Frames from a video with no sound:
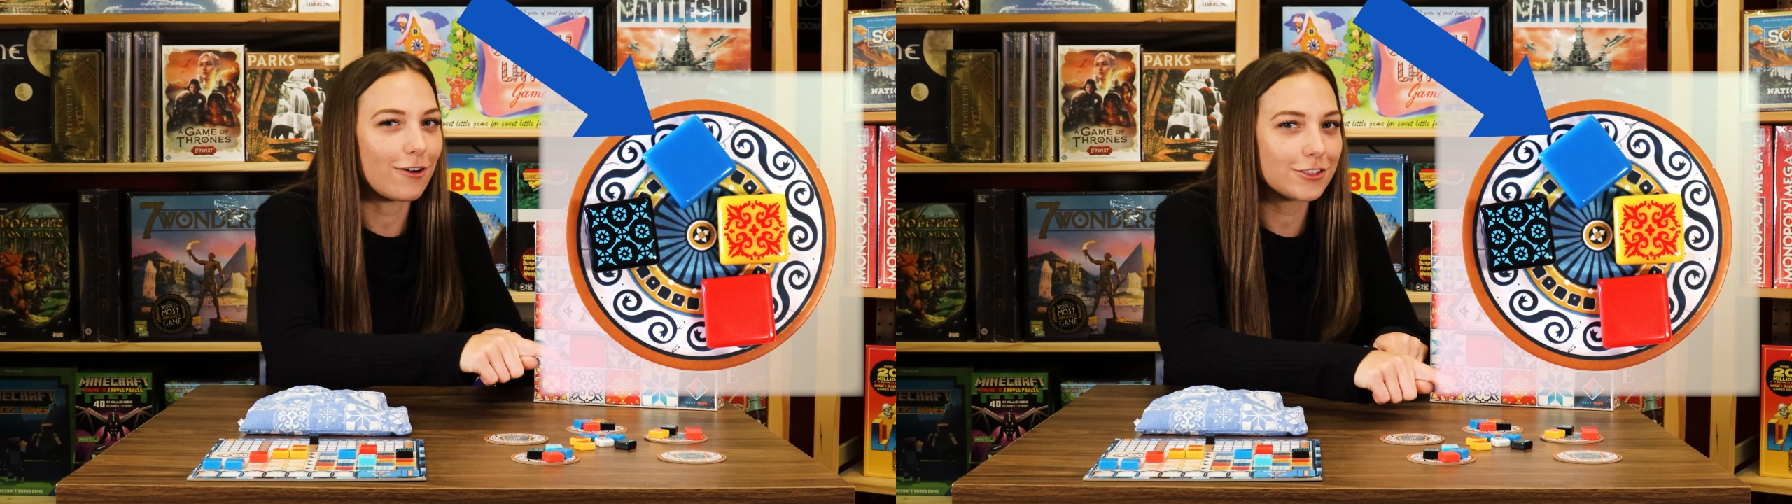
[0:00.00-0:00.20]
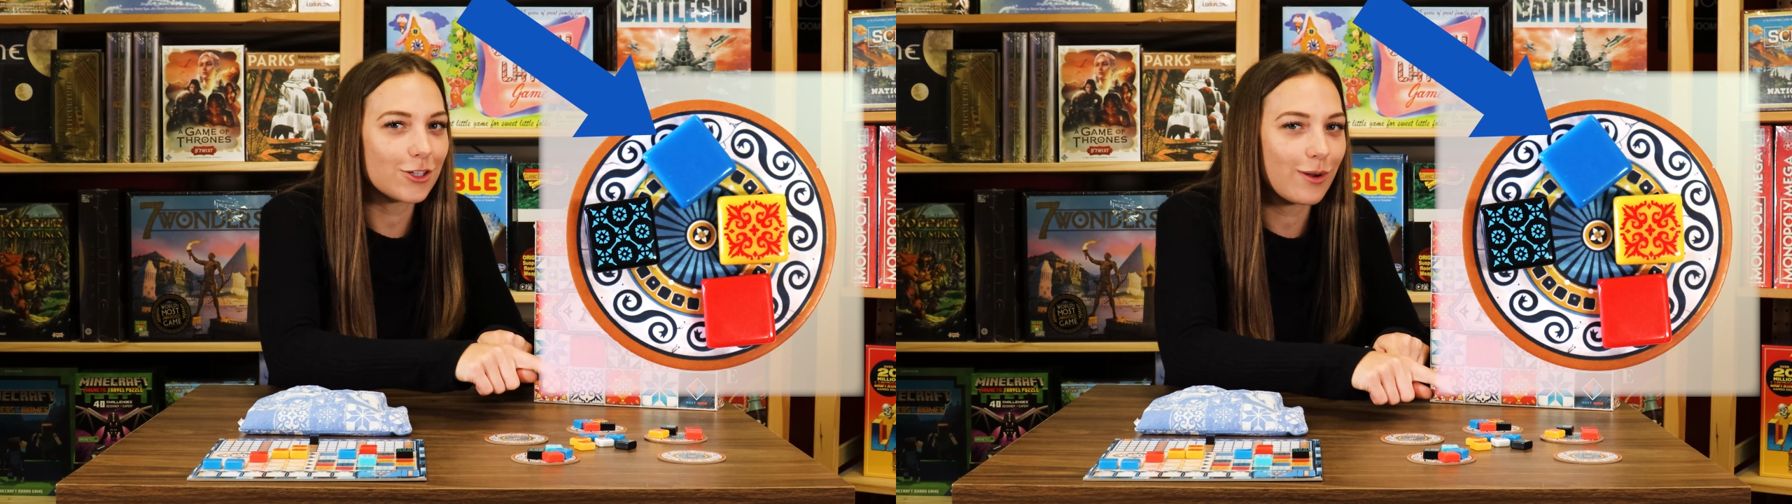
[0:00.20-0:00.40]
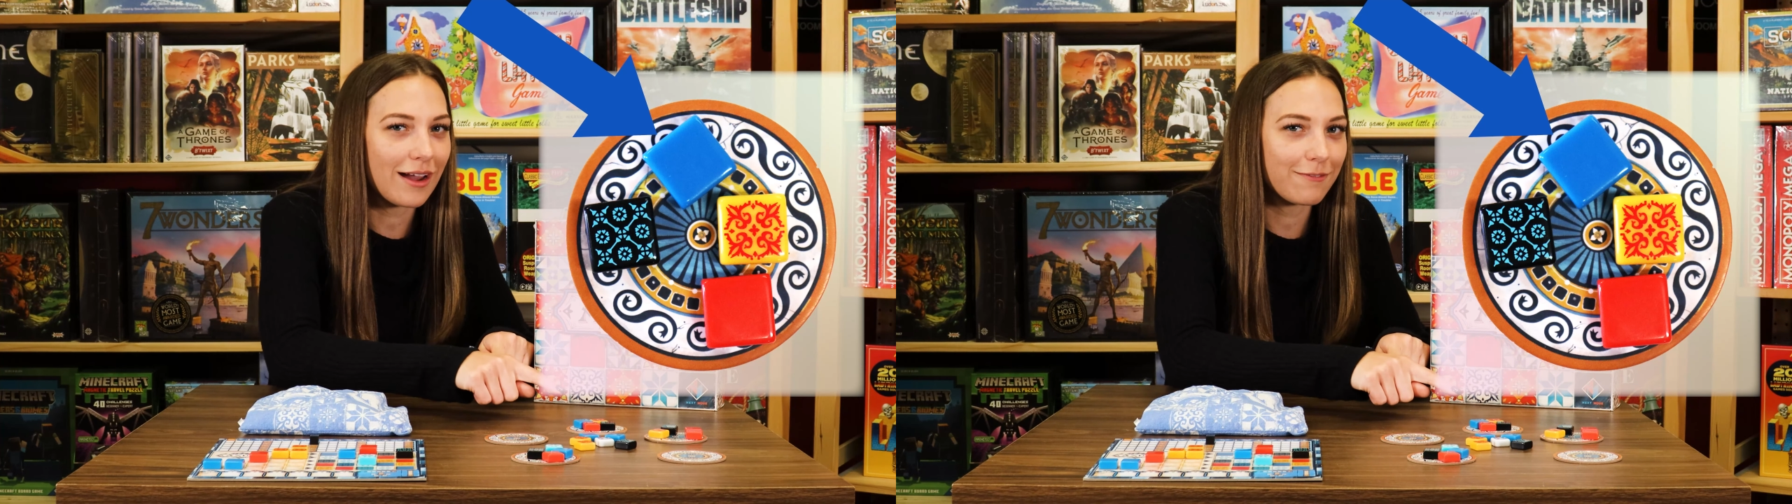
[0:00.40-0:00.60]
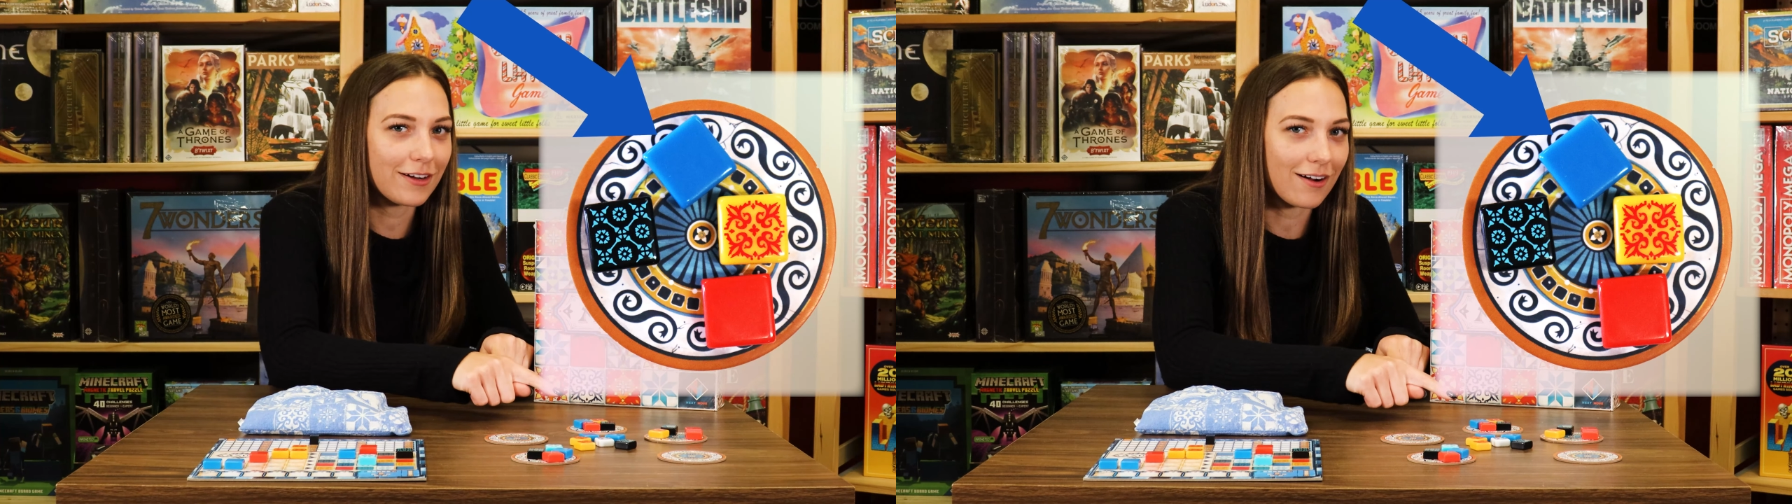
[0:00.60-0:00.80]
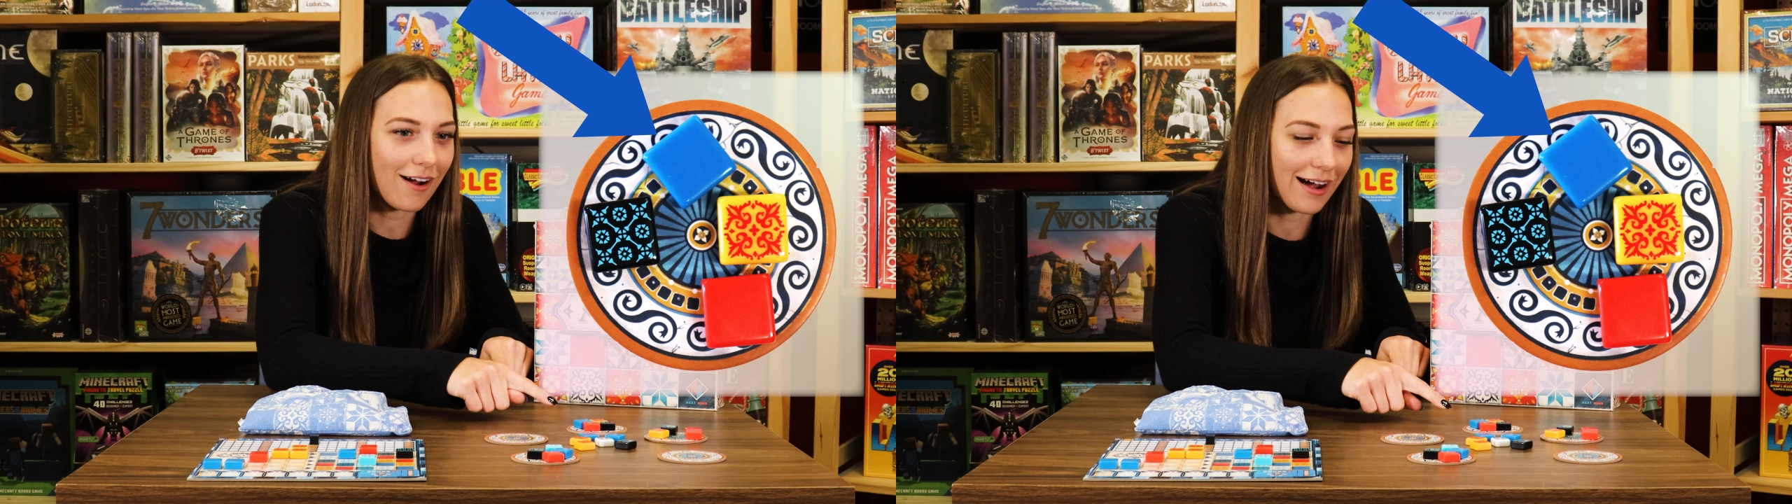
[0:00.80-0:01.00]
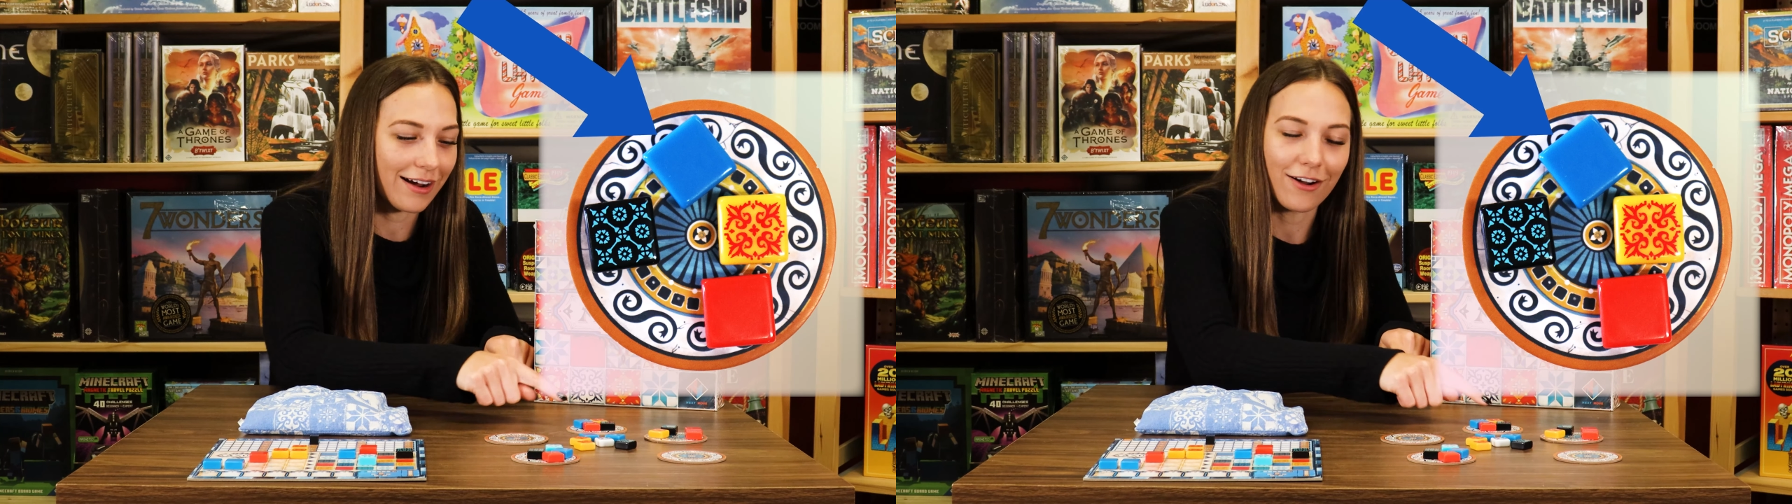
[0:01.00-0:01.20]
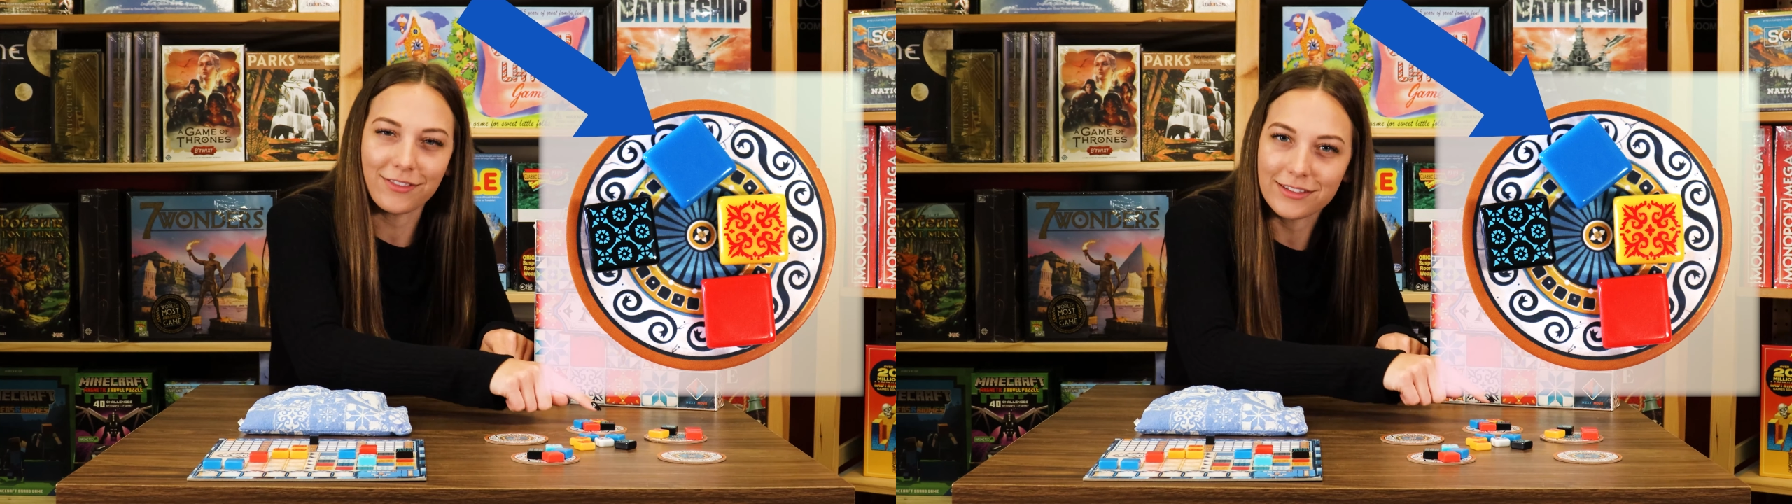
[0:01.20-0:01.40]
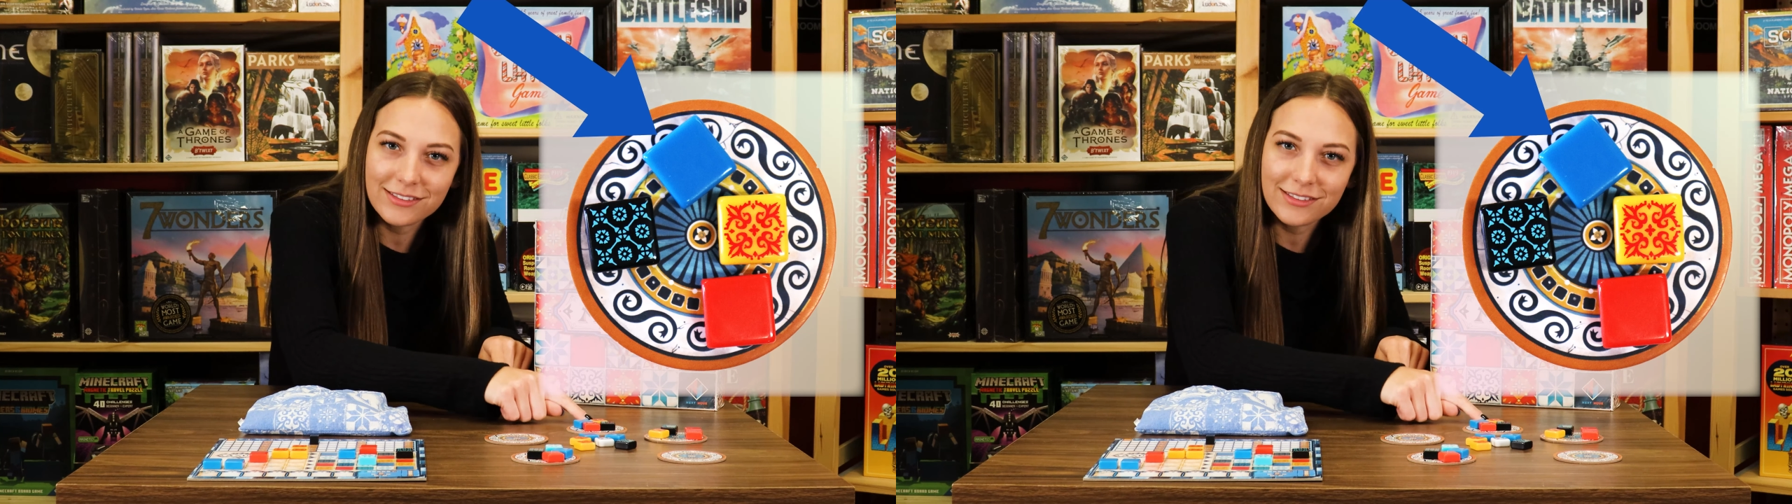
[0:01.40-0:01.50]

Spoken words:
also have their eye on the